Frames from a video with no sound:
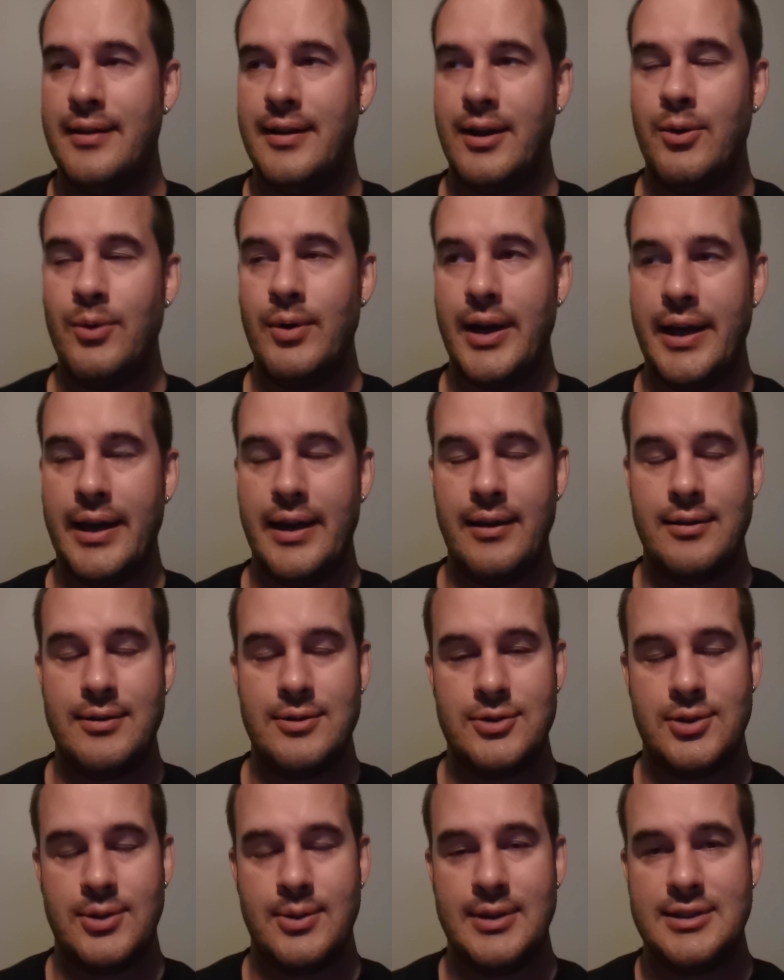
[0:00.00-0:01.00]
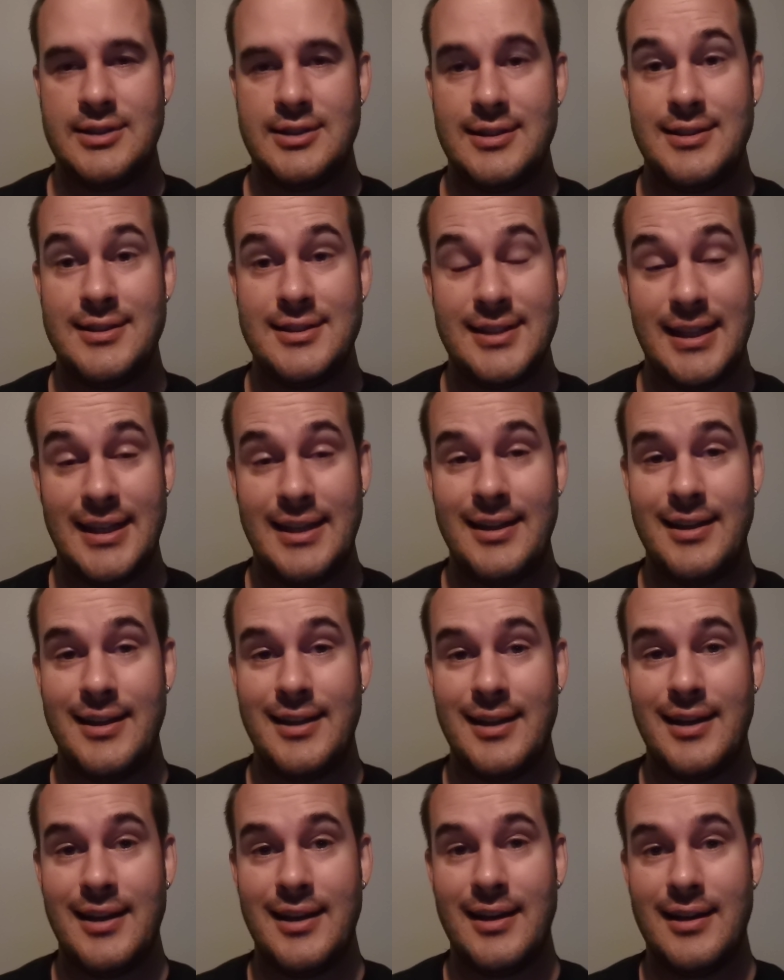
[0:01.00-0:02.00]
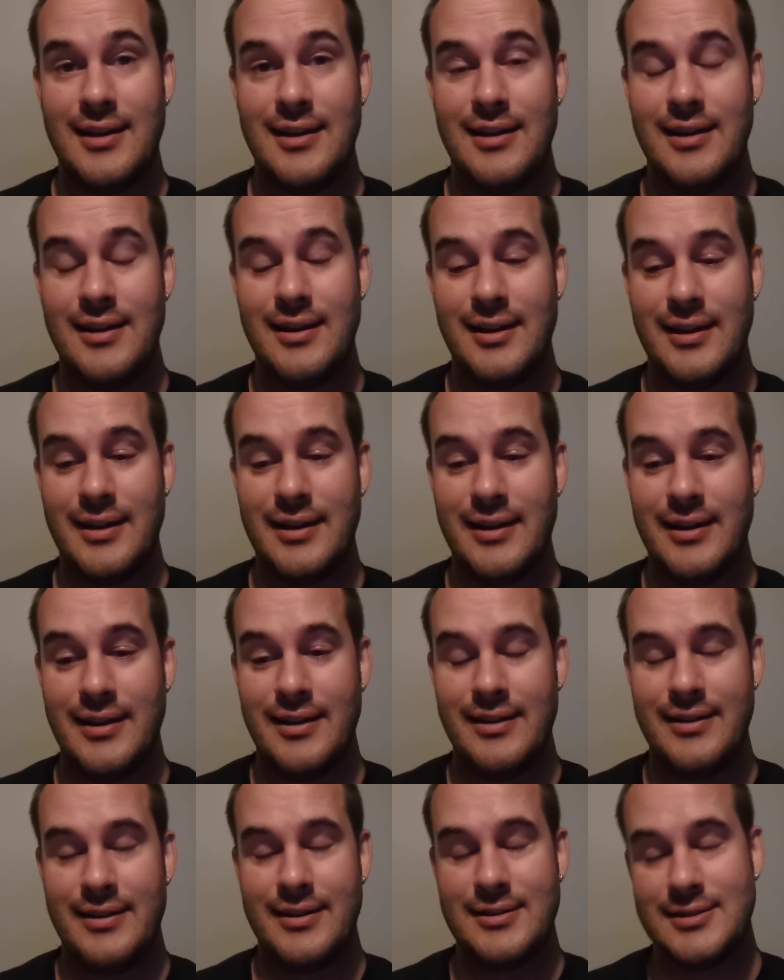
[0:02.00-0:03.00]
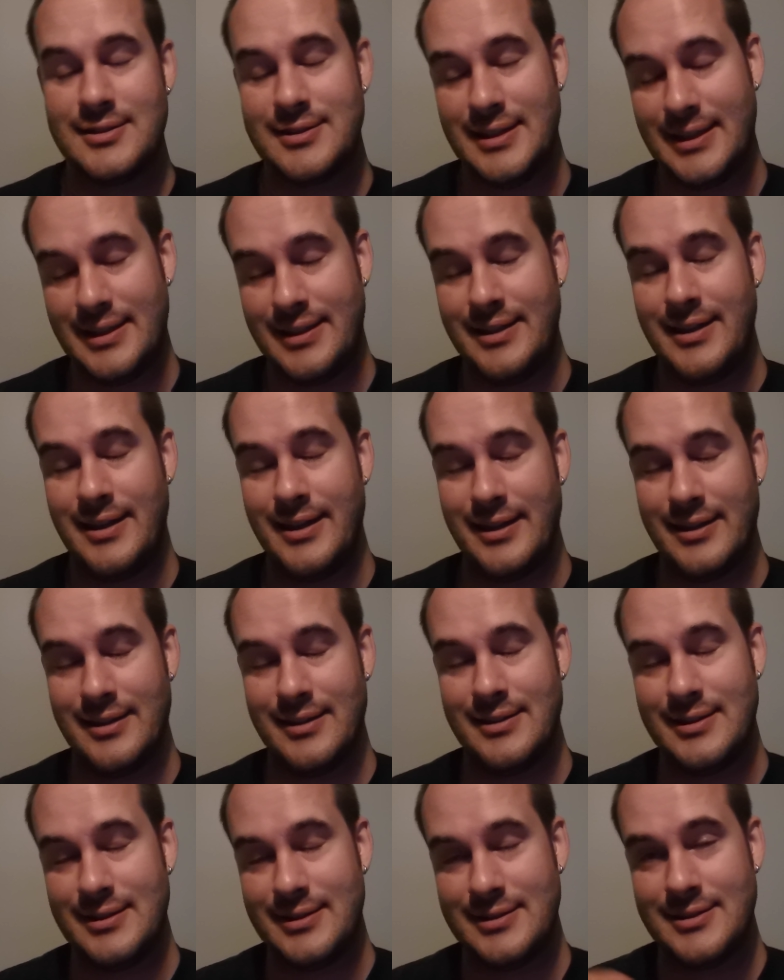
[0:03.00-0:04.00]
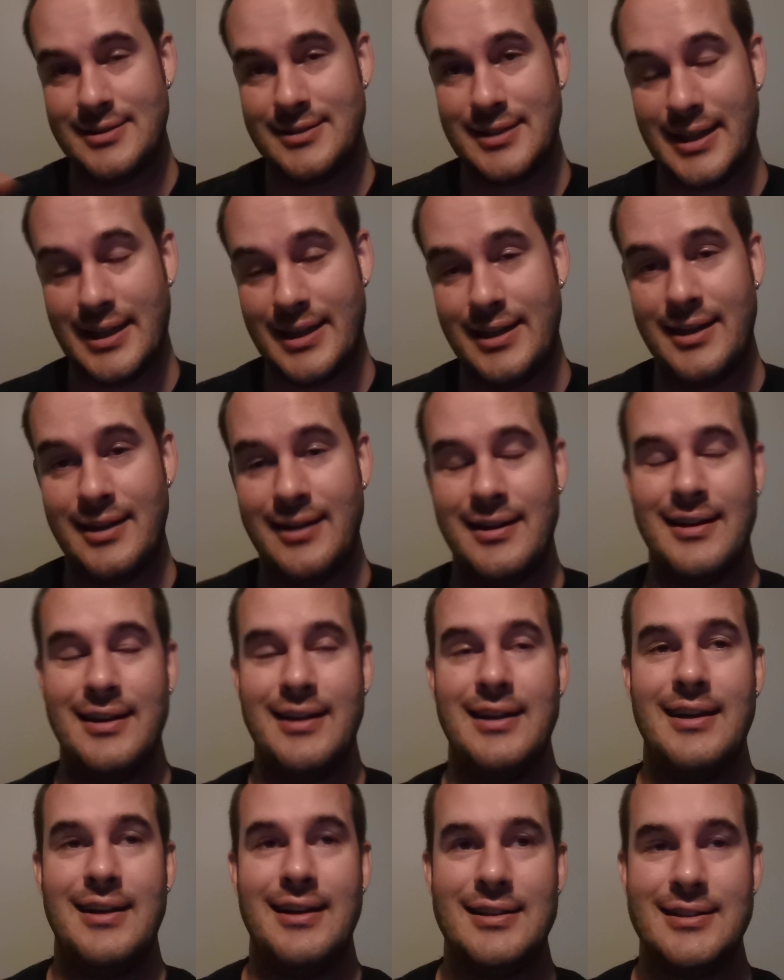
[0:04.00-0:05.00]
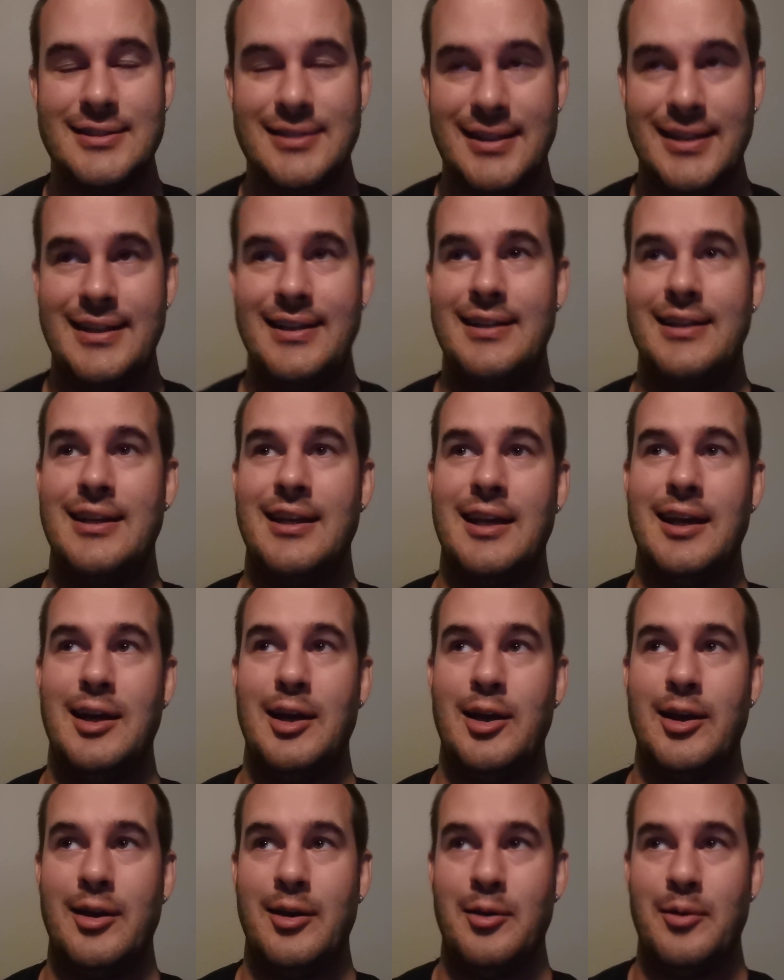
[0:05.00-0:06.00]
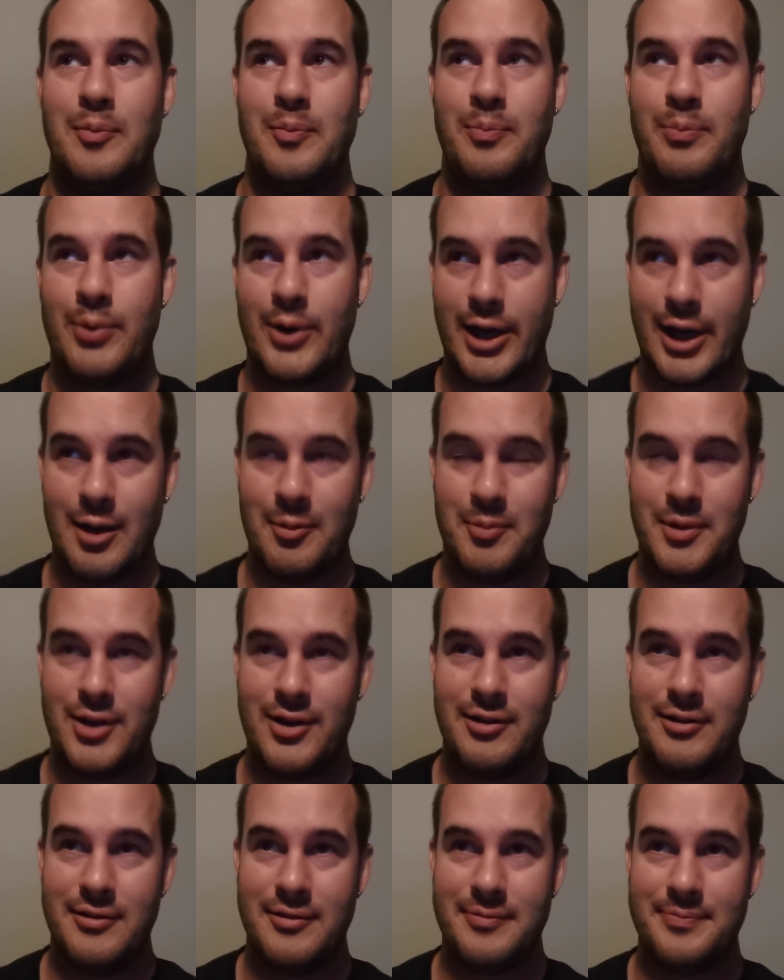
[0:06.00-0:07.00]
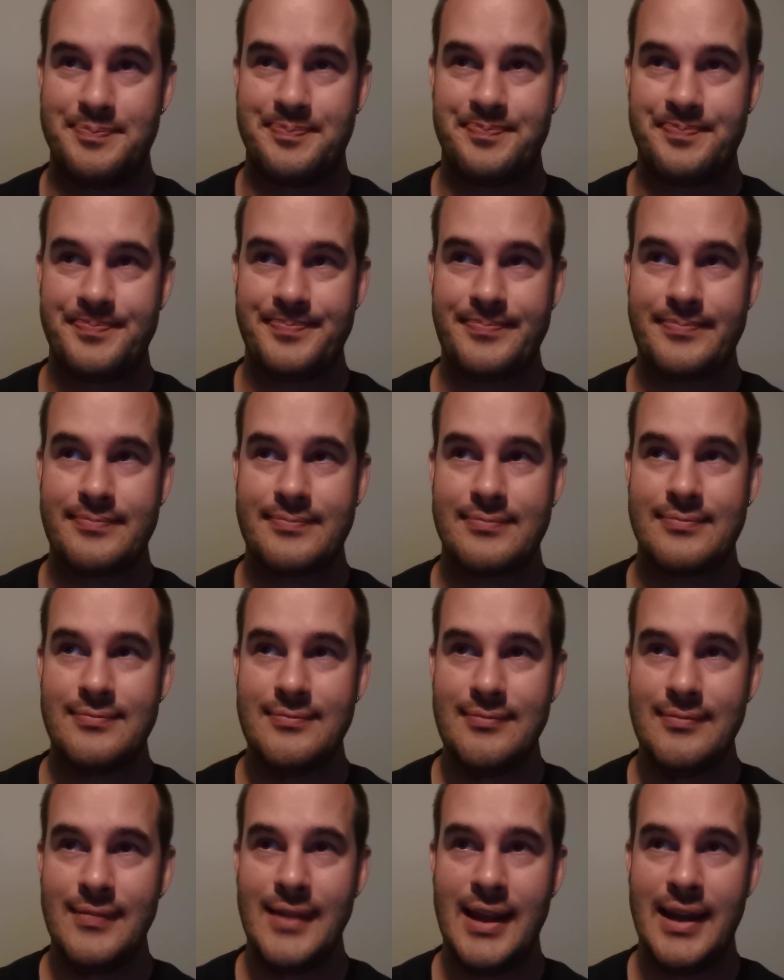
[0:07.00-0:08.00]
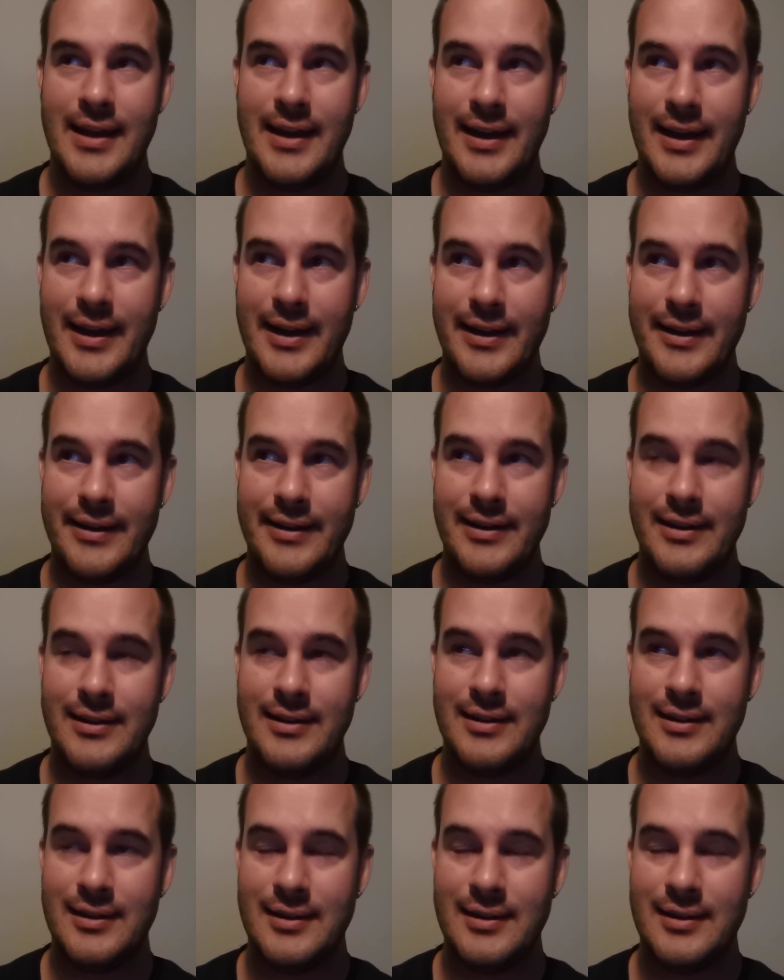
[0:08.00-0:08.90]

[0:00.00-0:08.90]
the gray, so it's a zinc, not zinking, zinc primer. And